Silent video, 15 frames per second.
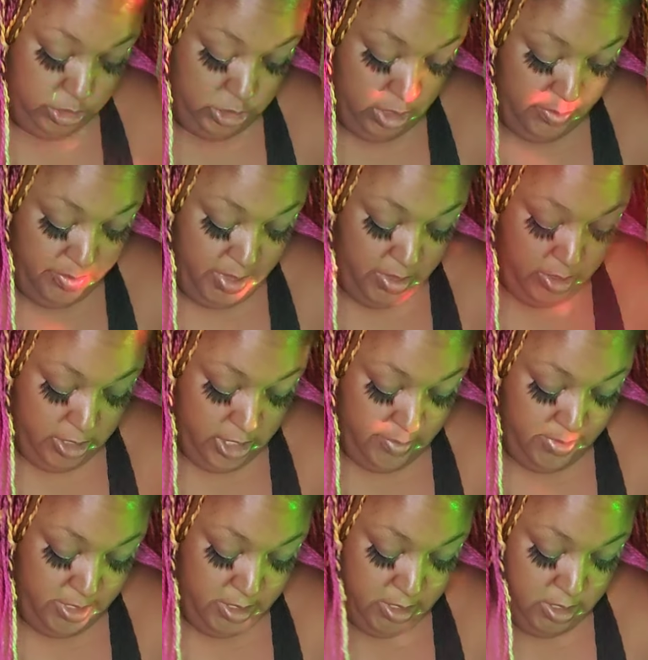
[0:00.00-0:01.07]
Something about
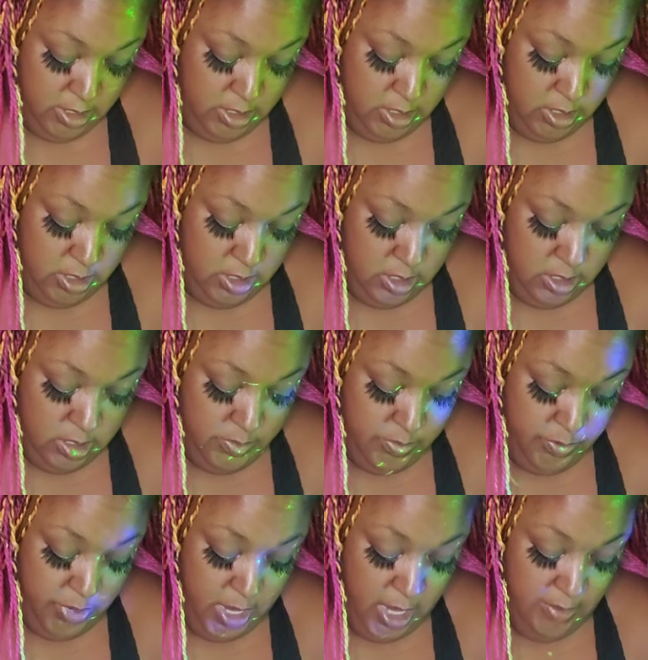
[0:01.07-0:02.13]
coming
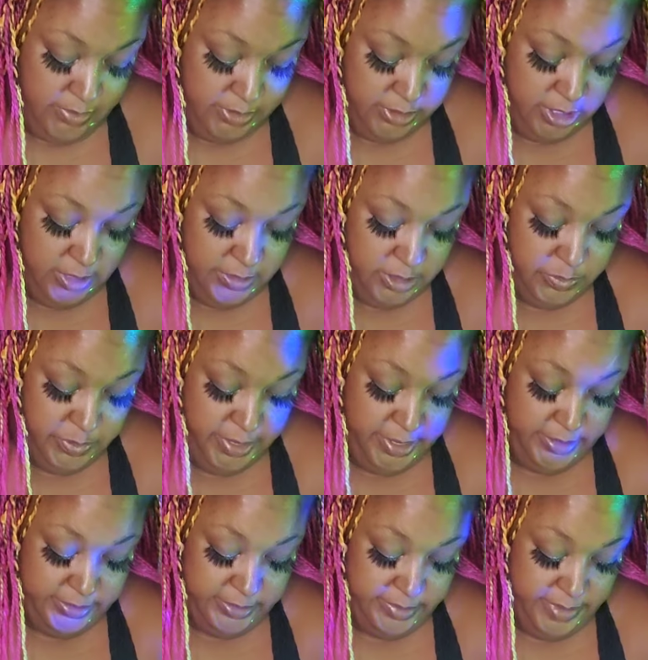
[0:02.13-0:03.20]
prime
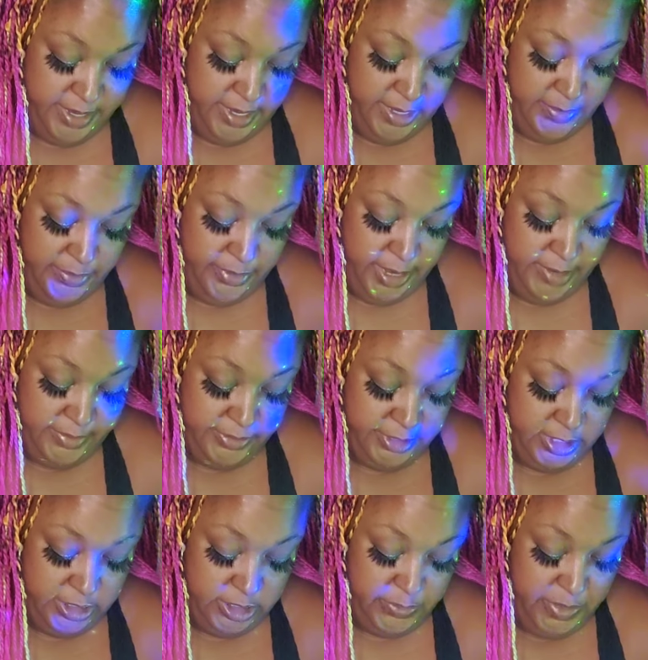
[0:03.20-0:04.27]
suspect. Somebody a prime
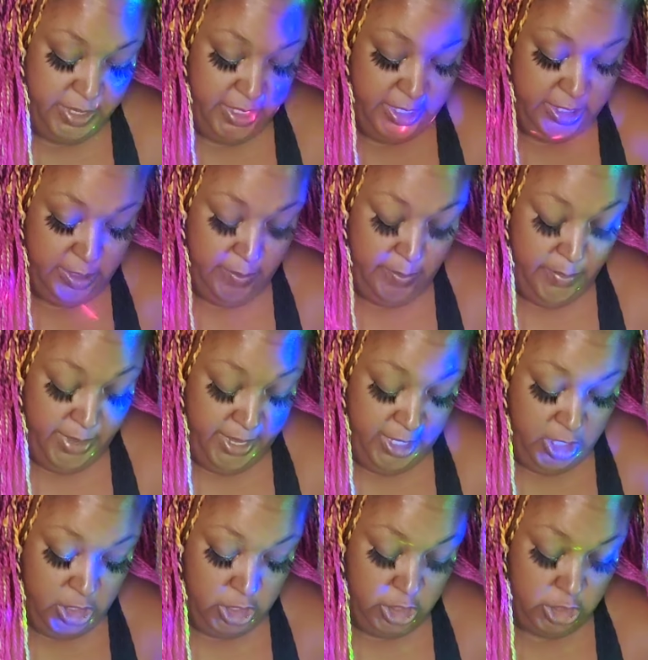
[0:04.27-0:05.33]
suspect and a
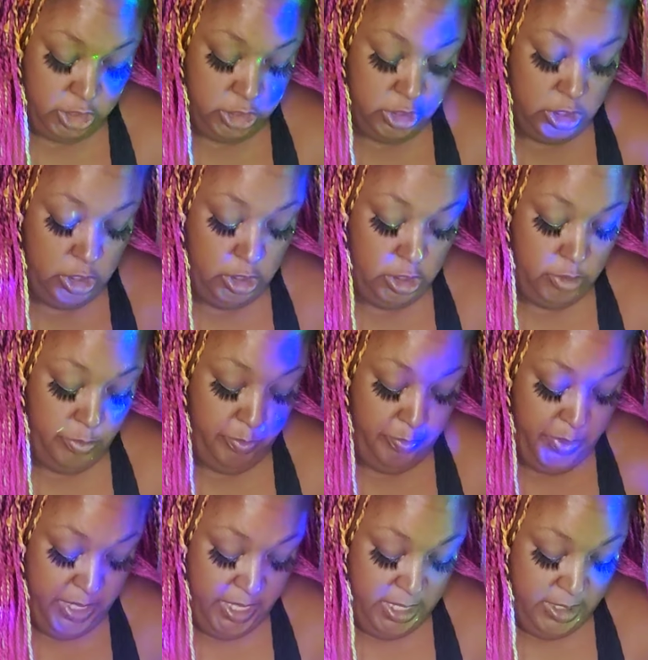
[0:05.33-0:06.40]
banker's
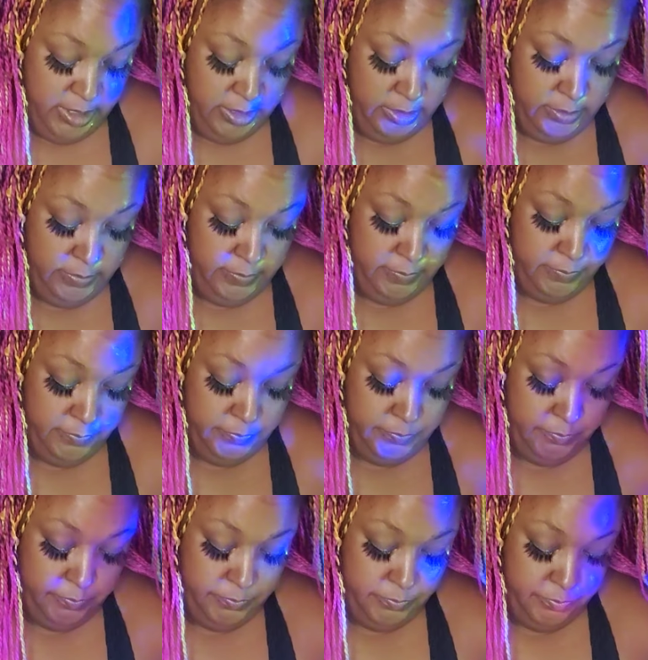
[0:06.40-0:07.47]
beaten.
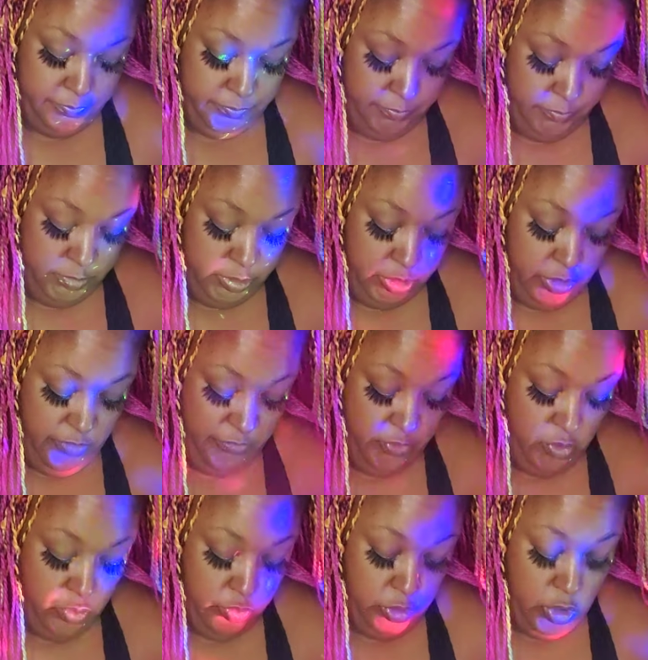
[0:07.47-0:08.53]
So if
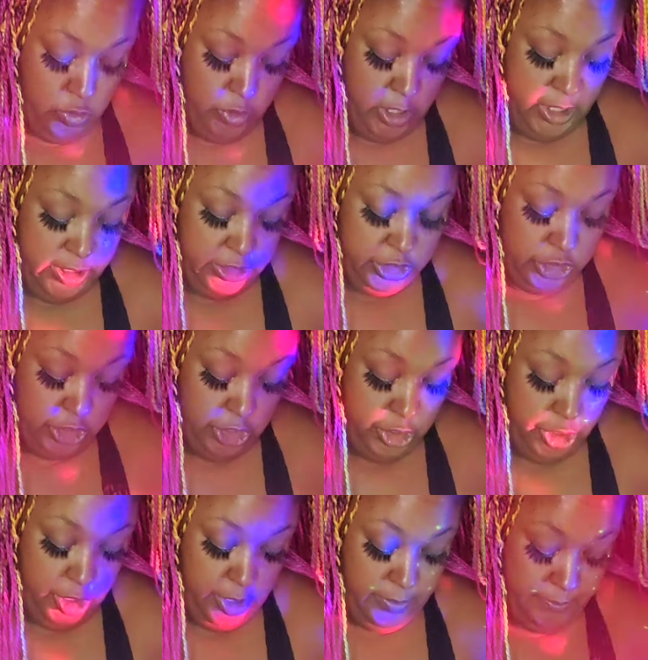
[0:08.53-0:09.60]
you don't know nothing,
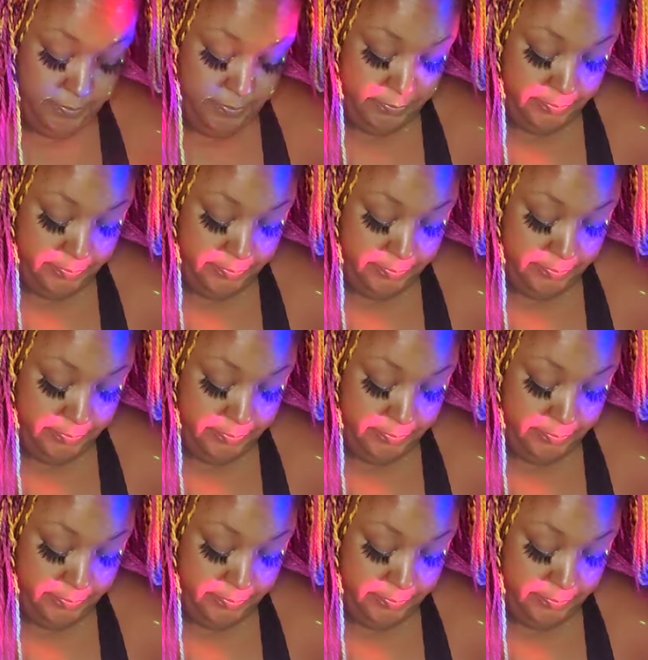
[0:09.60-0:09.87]
shut up.